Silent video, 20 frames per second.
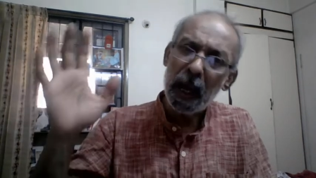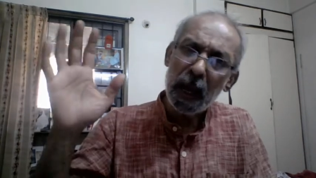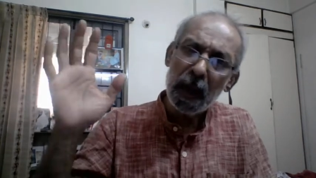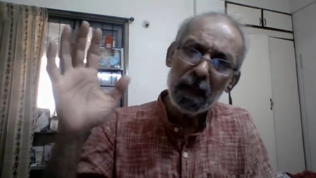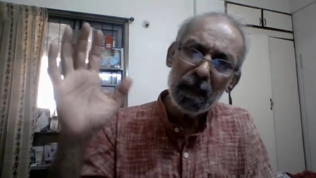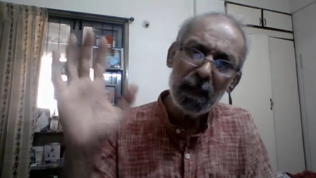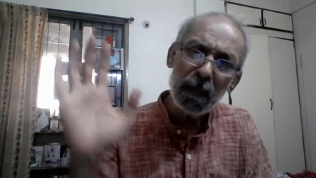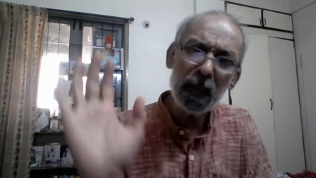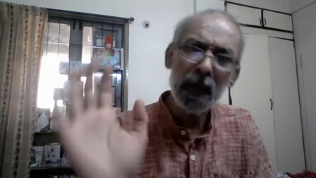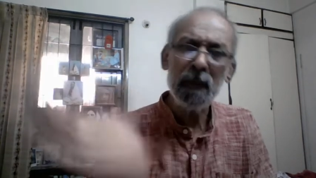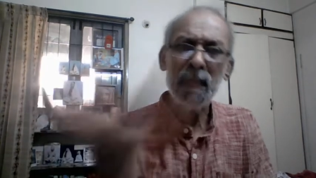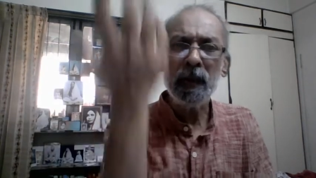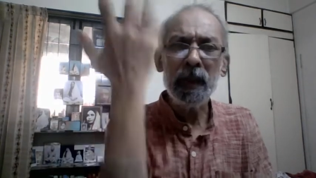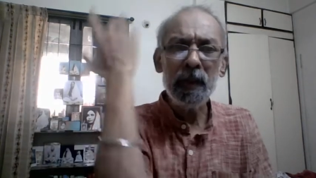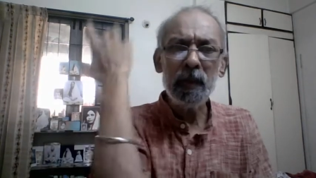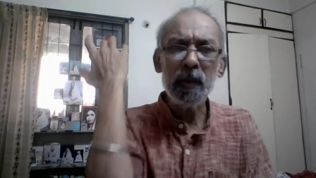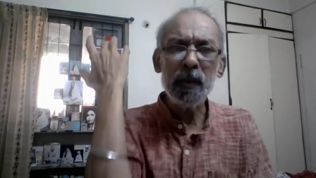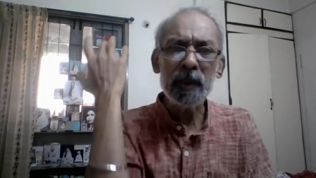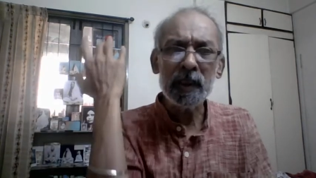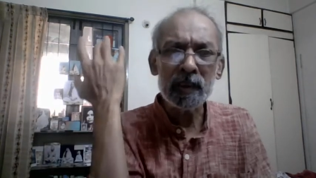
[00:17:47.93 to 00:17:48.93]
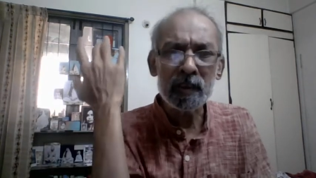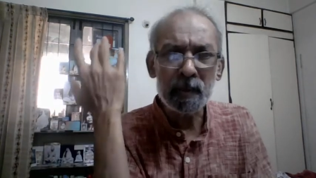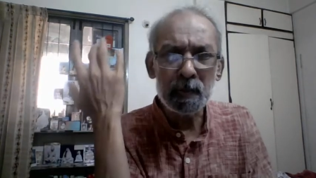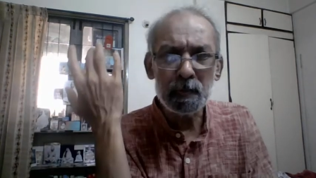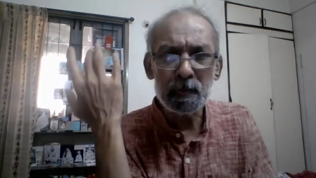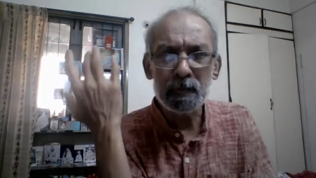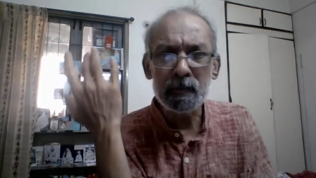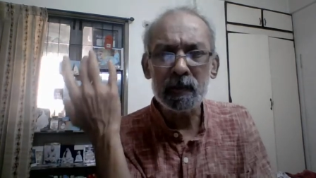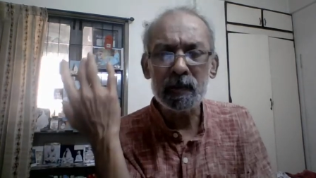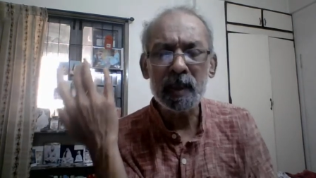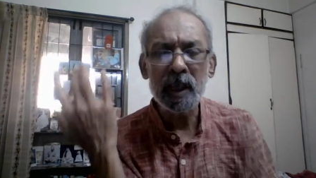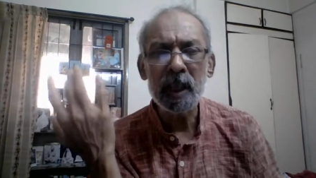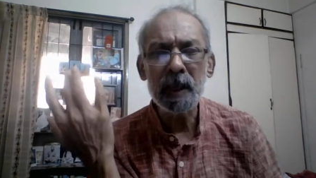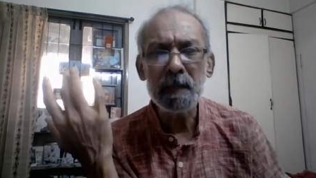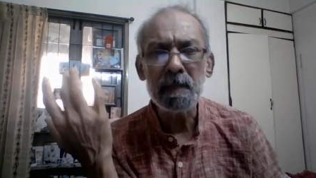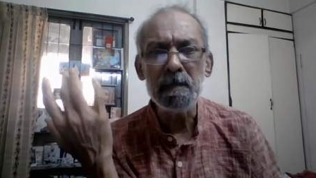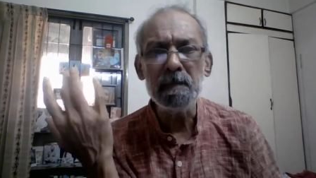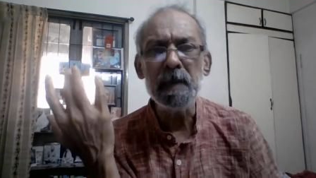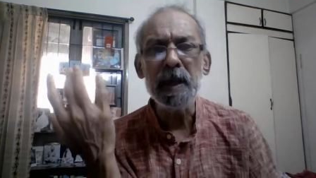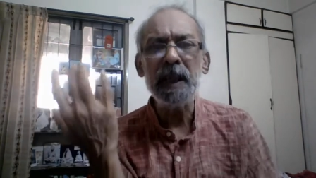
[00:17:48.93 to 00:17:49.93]
everyone you just start
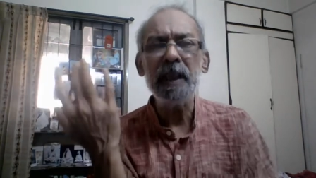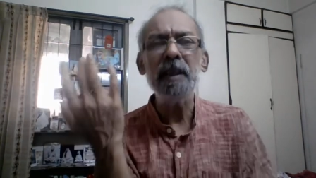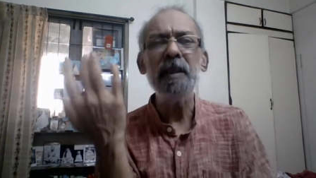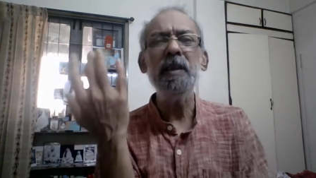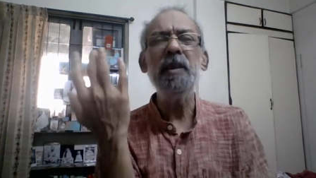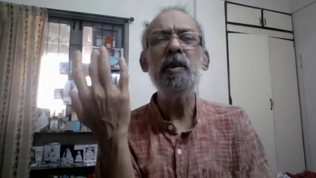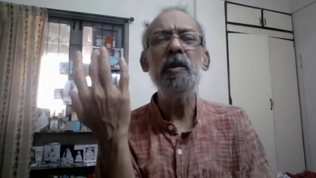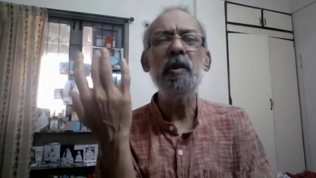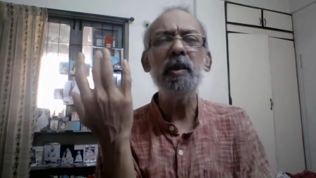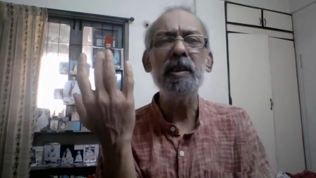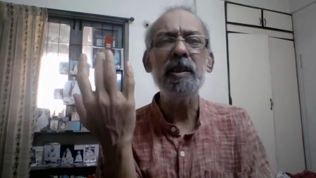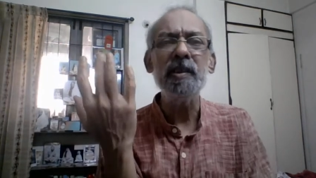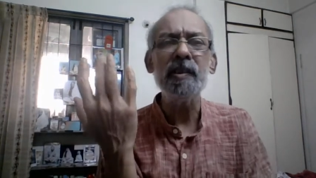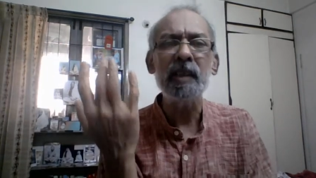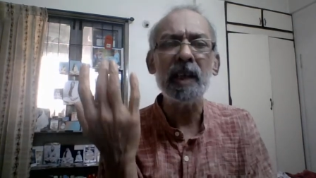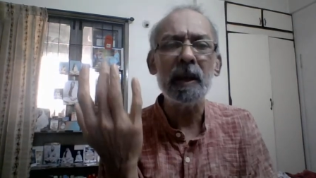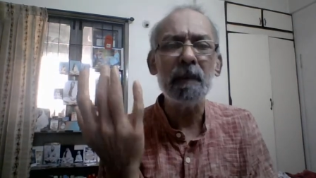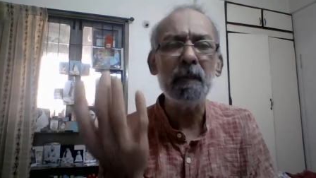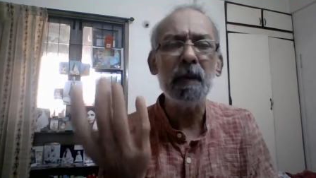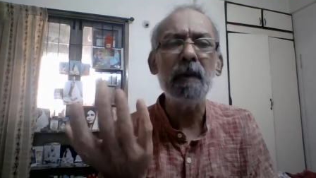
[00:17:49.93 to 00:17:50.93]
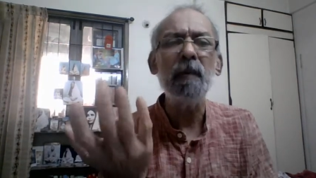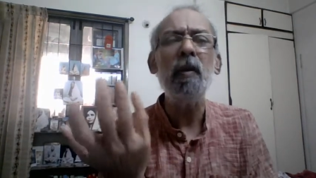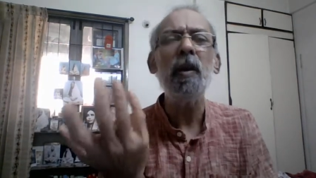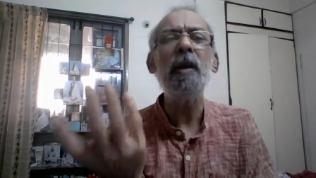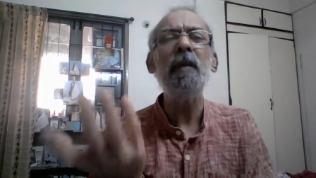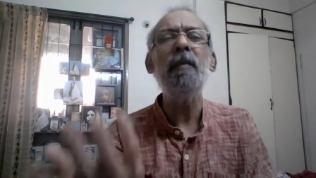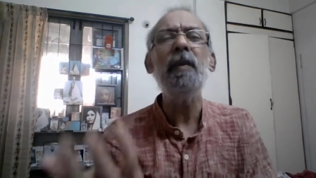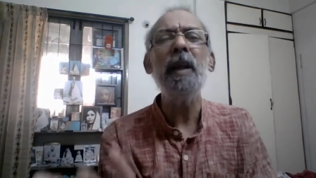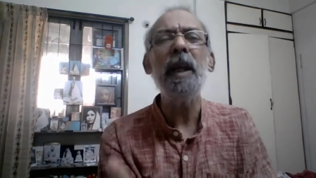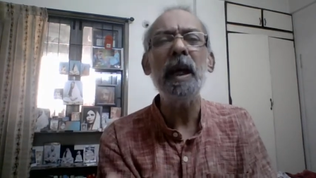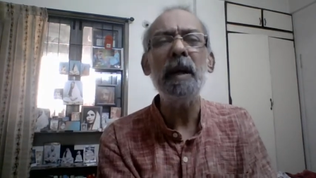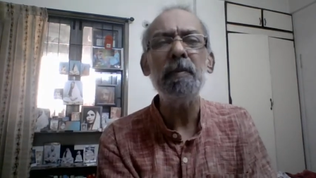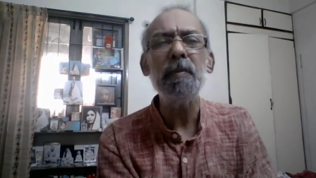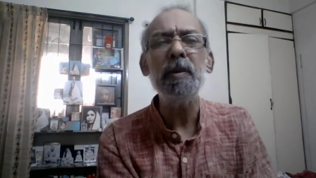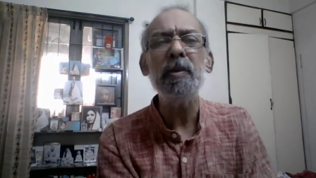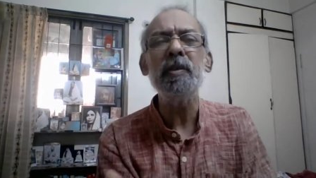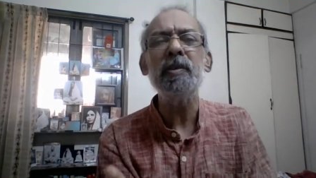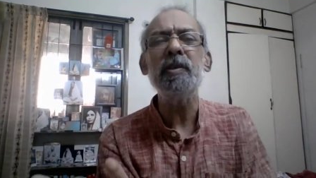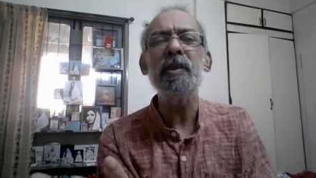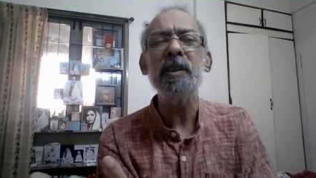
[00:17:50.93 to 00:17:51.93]
making your disciple, what will happen
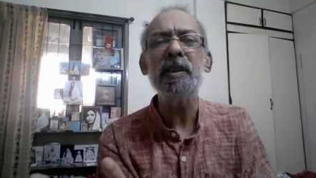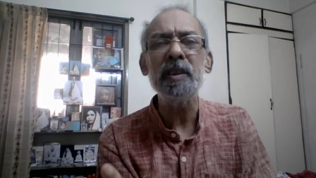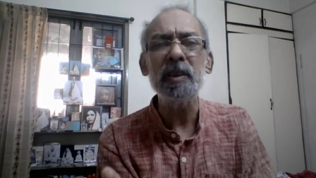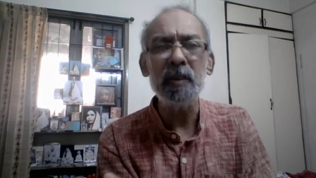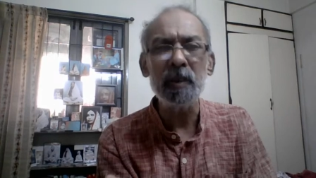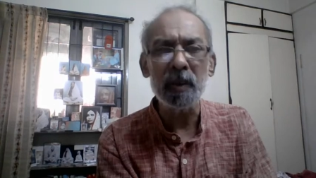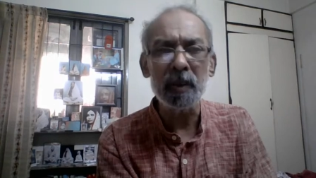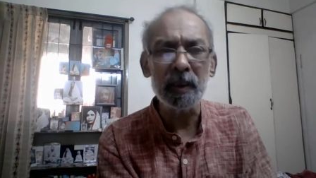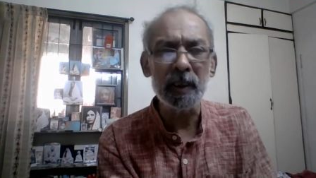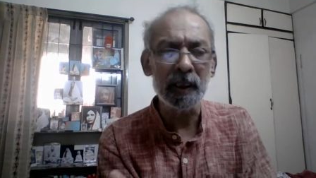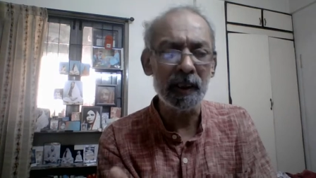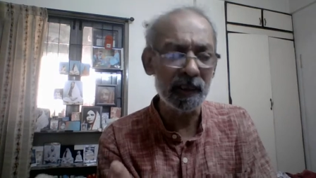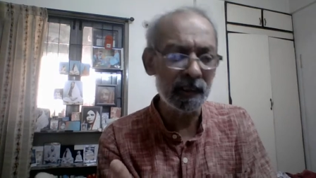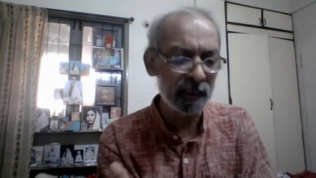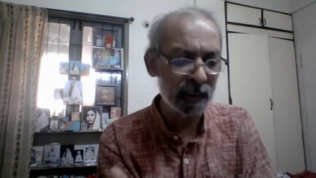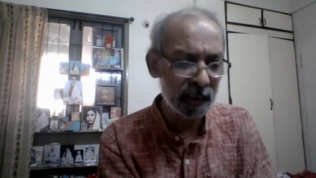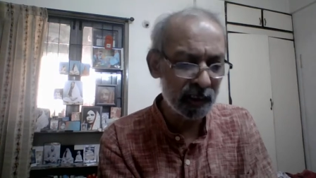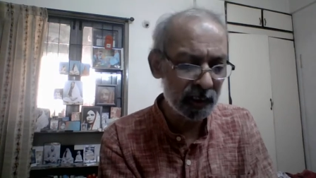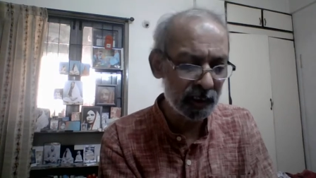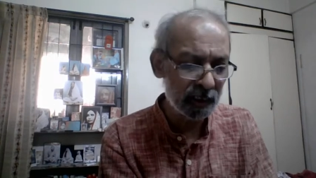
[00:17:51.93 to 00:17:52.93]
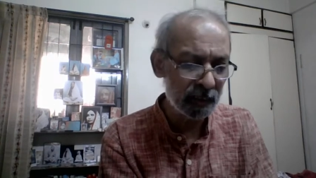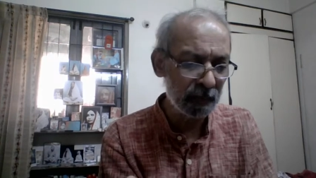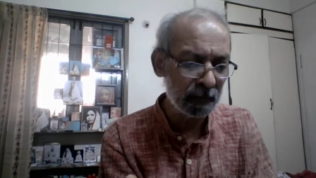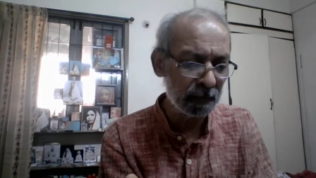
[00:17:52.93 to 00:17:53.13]
to such an organization,